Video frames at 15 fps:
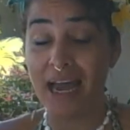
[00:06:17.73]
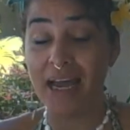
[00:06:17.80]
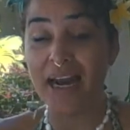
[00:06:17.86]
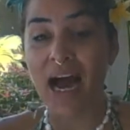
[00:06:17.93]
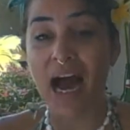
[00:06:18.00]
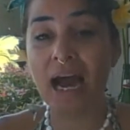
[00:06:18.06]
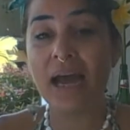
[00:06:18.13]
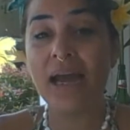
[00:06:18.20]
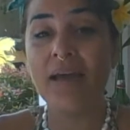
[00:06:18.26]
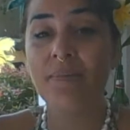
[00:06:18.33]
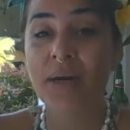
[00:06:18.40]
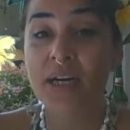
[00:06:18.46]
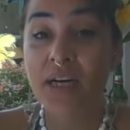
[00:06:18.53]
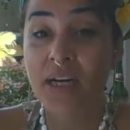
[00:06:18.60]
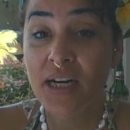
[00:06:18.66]
and I'm
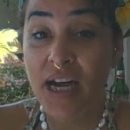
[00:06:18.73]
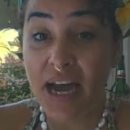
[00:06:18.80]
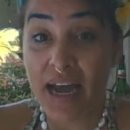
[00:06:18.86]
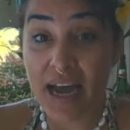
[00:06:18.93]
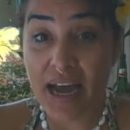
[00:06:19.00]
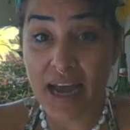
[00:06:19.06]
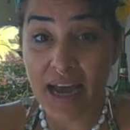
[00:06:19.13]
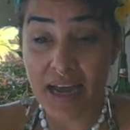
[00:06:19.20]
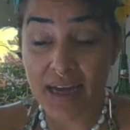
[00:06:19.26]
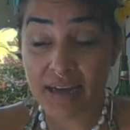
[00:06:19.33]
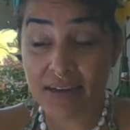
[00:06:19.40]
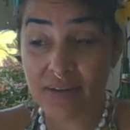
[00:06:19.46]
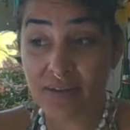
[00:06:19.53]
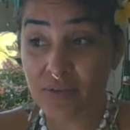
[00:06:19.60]
a